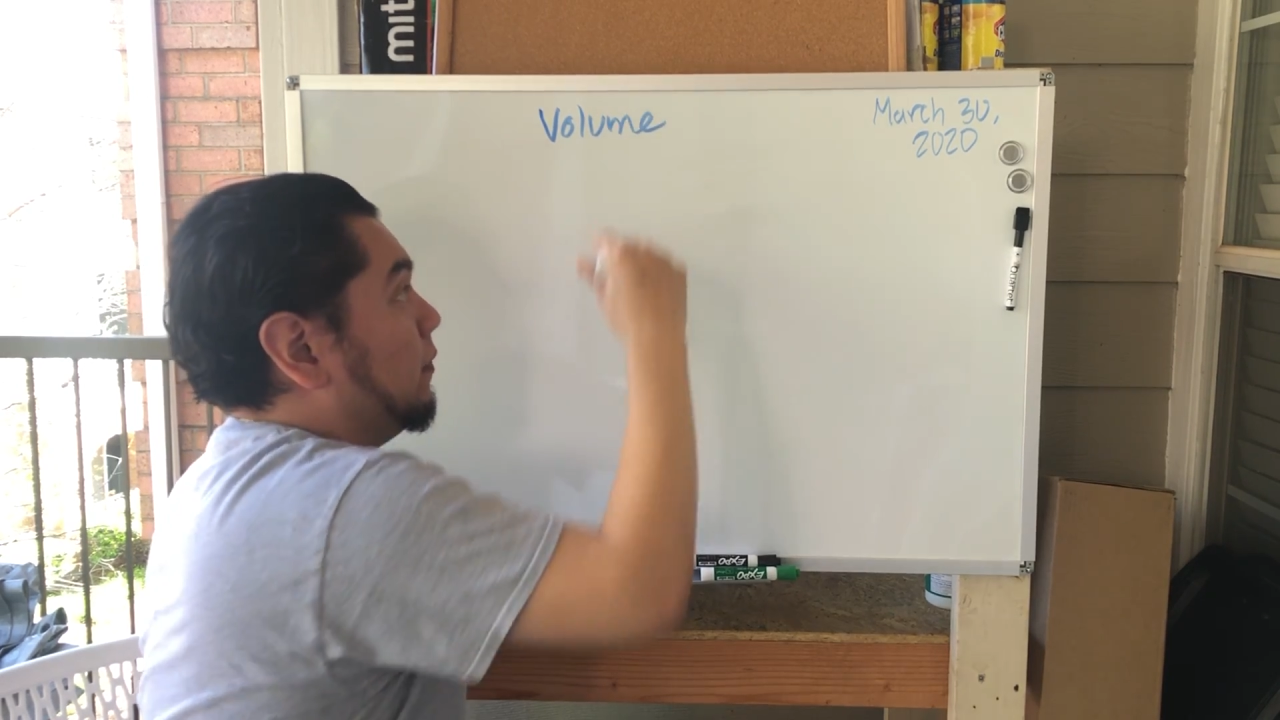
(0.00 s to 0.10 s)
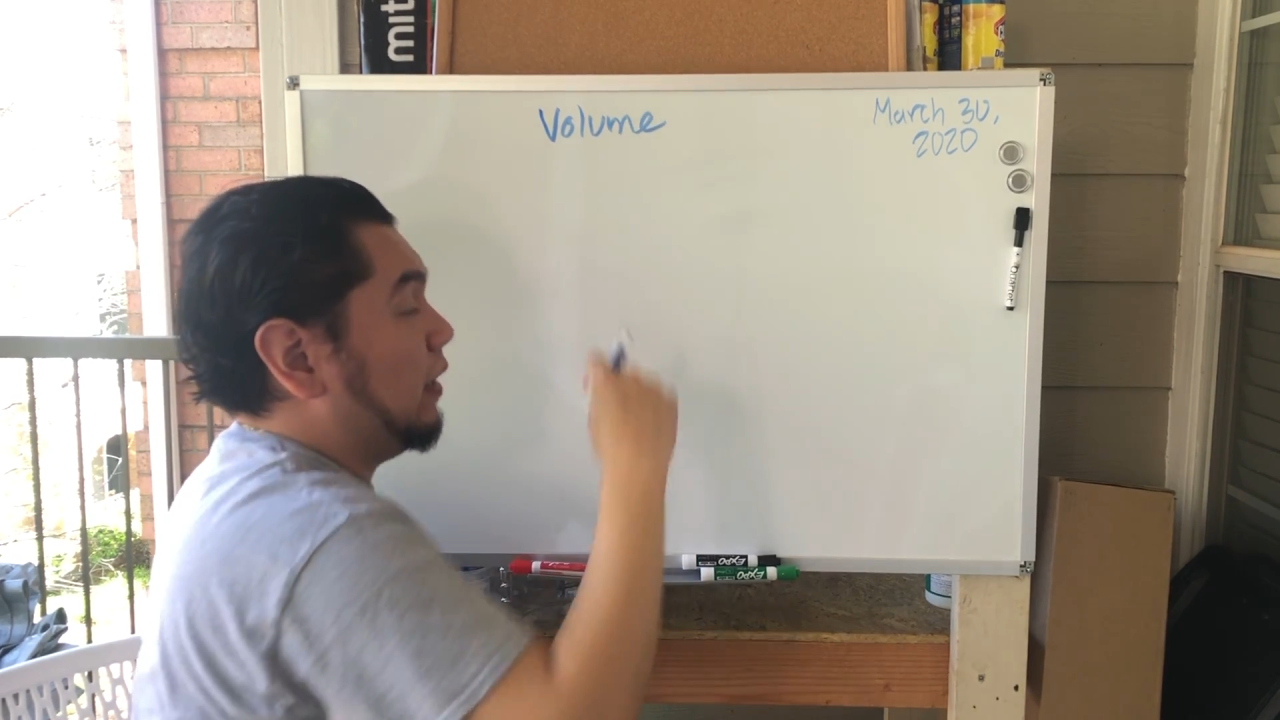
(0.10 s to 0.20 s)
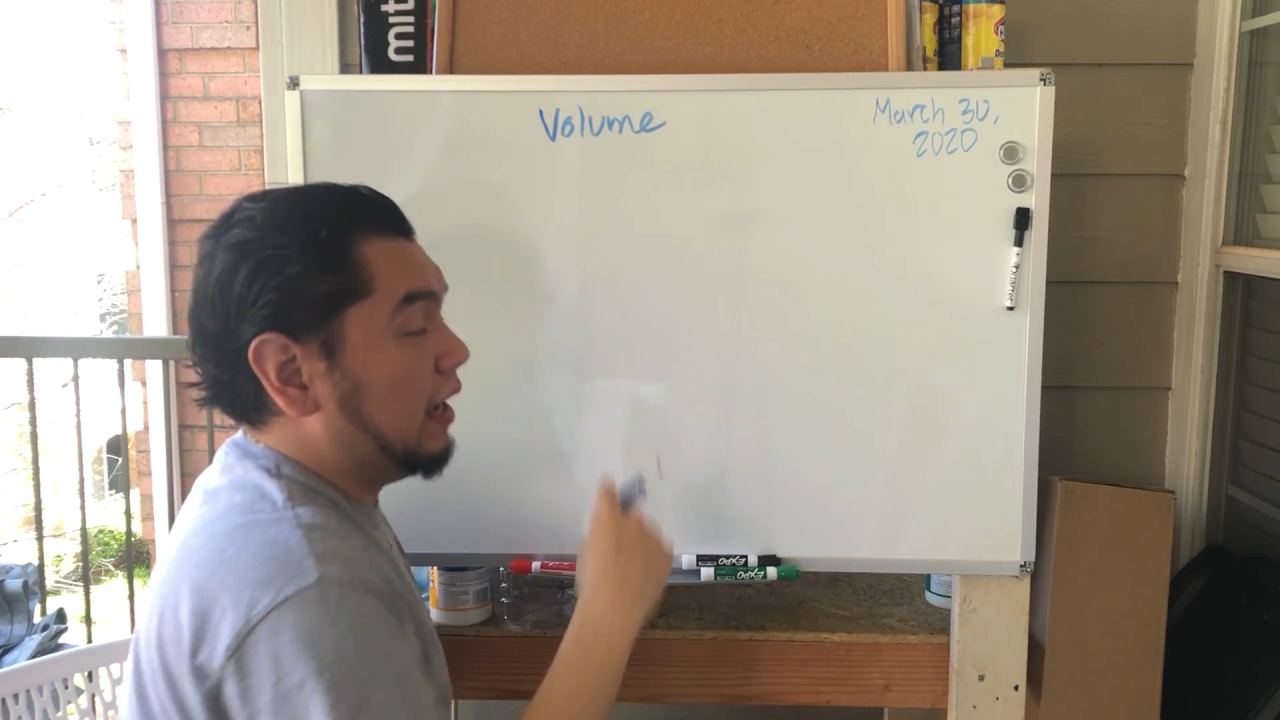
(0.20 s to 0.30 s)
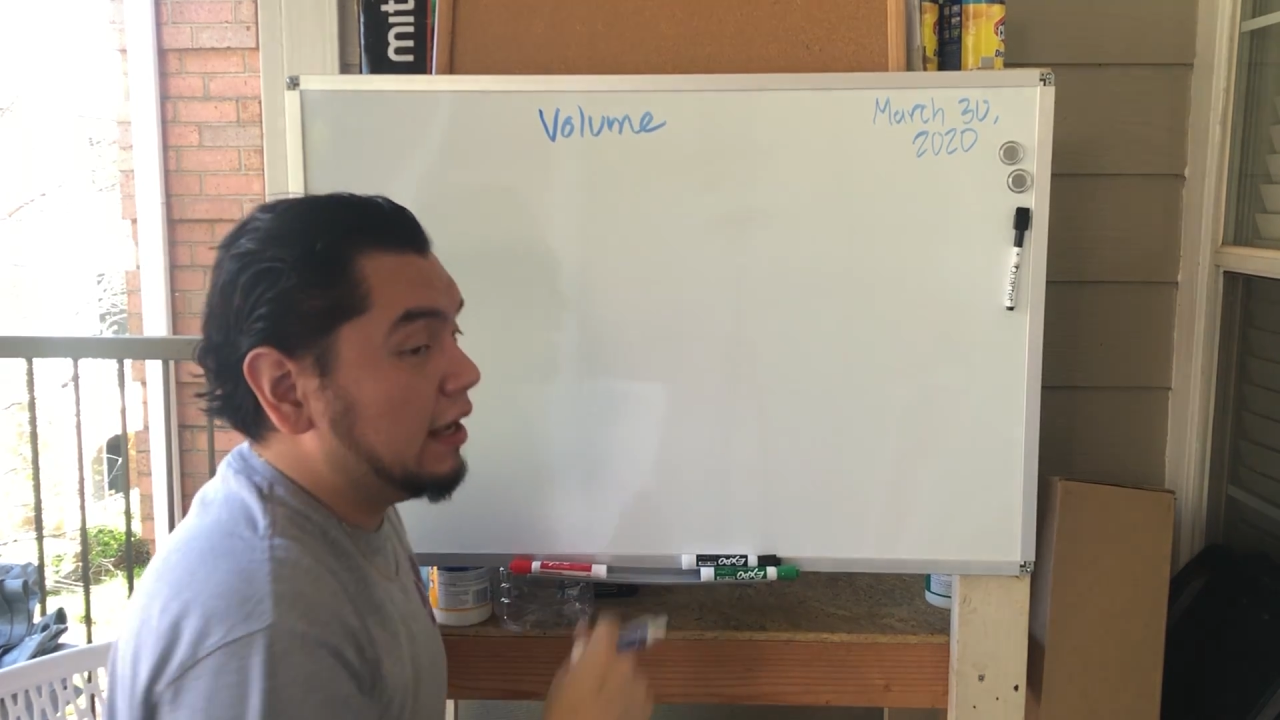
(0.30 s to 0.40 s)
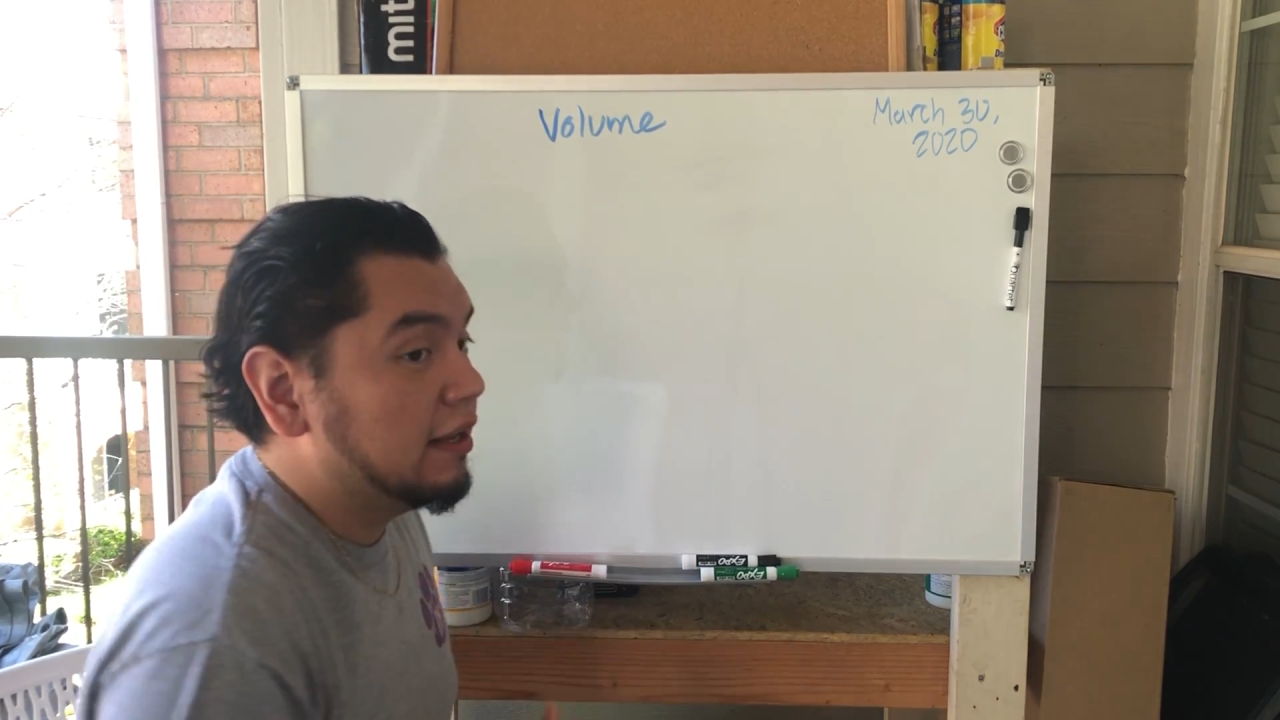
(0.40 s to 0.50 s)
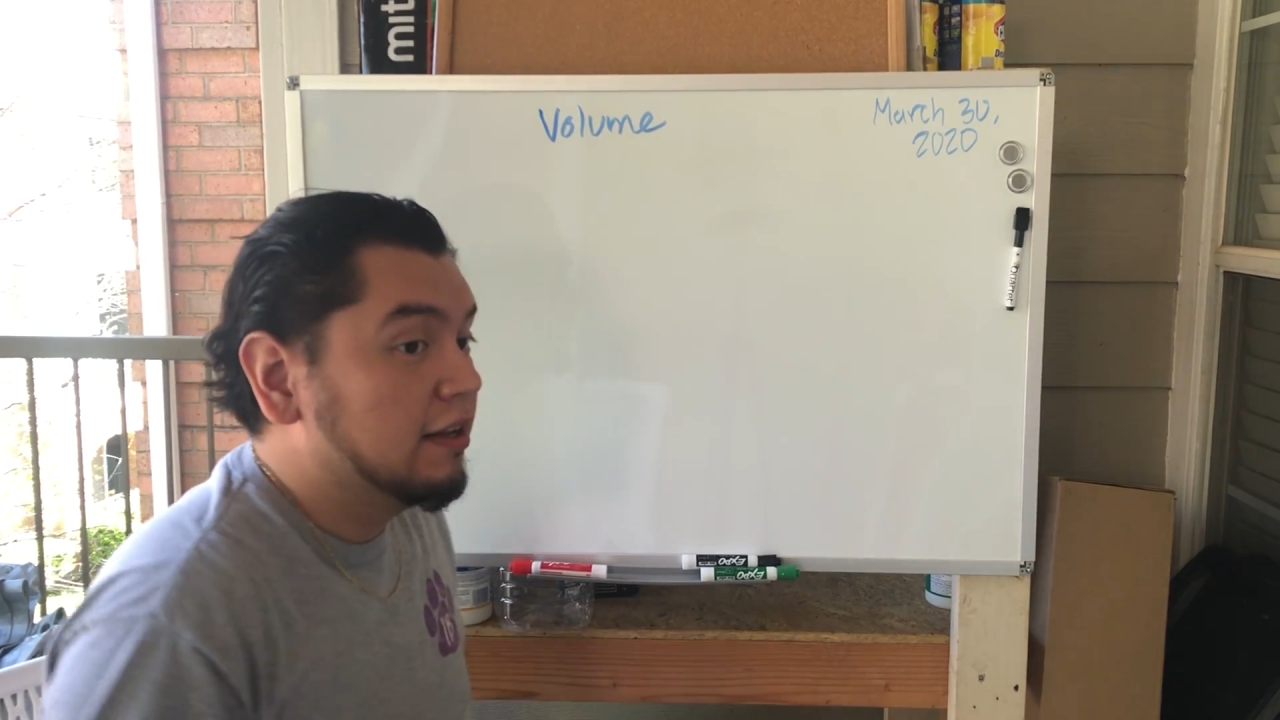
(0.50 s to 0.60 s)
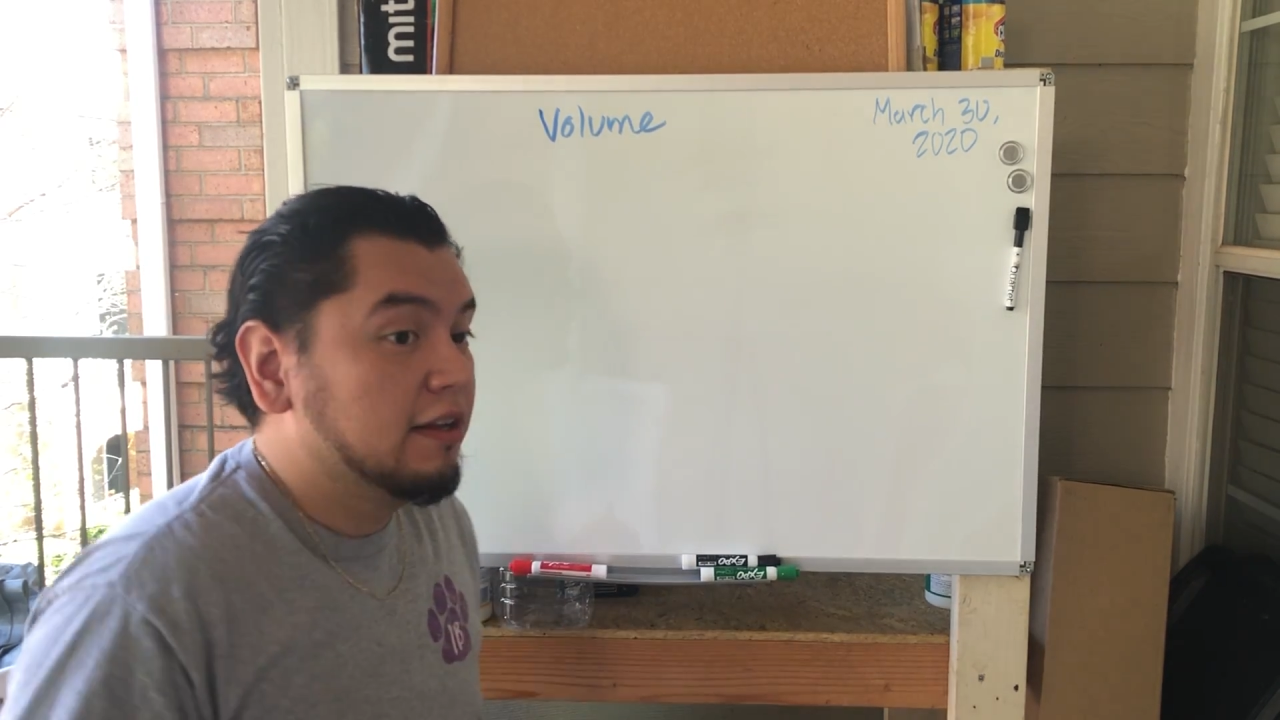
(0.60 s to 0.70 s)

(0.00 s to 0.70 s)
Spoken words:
Okay,